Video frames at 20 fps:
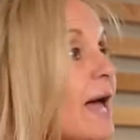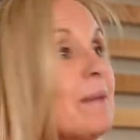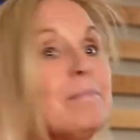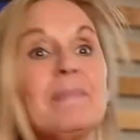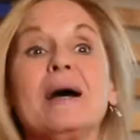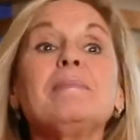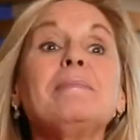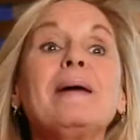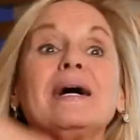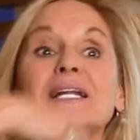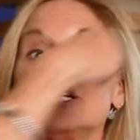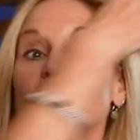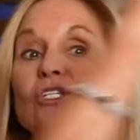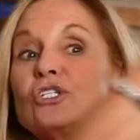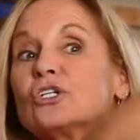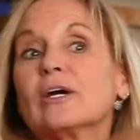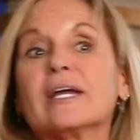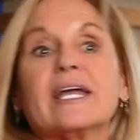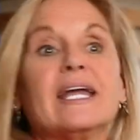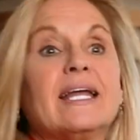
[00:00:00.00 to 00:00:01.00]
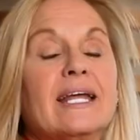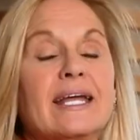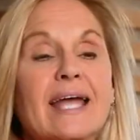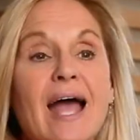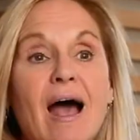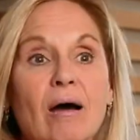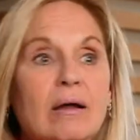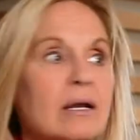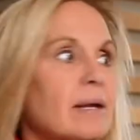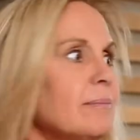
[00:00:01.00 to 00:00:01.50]
and my buddies start getting
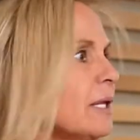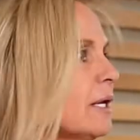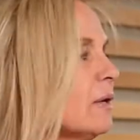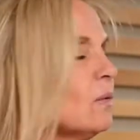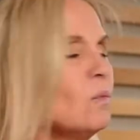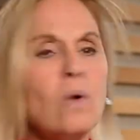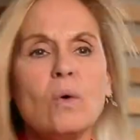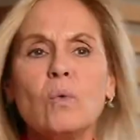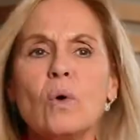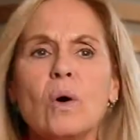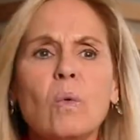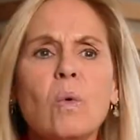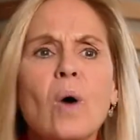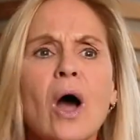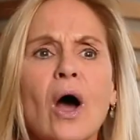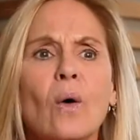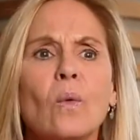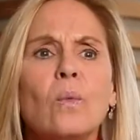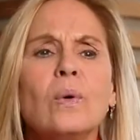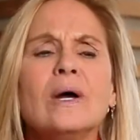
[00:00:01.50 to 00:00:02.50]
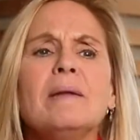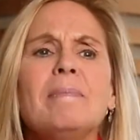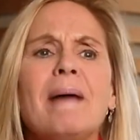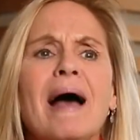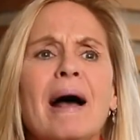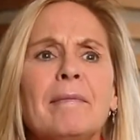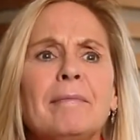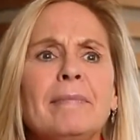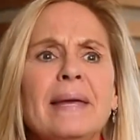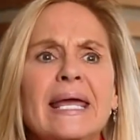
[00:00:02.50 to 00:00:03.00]
out. And I'm like, whoa, what
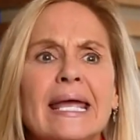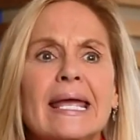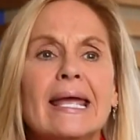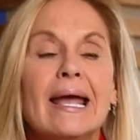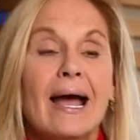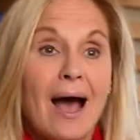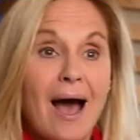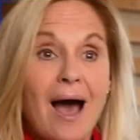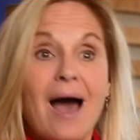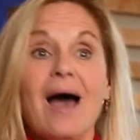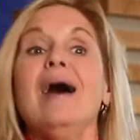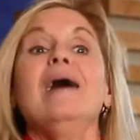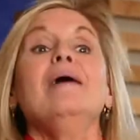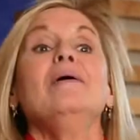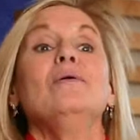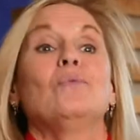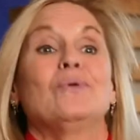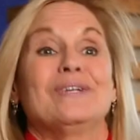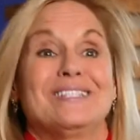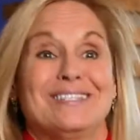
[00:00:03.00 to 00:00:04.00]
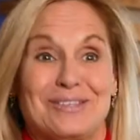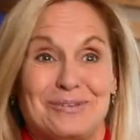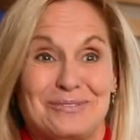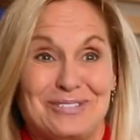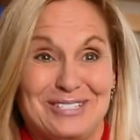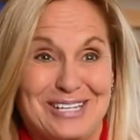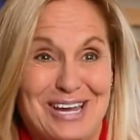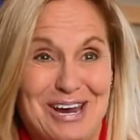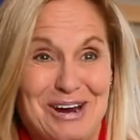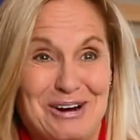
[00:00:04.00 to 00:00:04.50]
about me? I was the
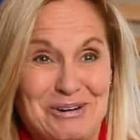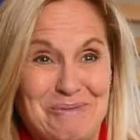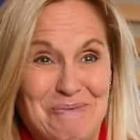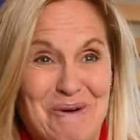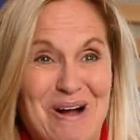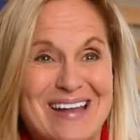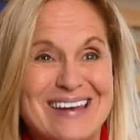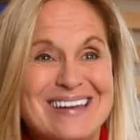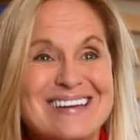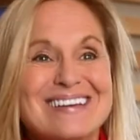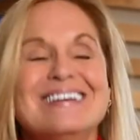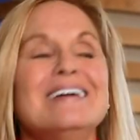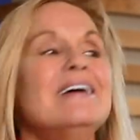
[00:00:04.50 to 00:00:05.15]
scared one.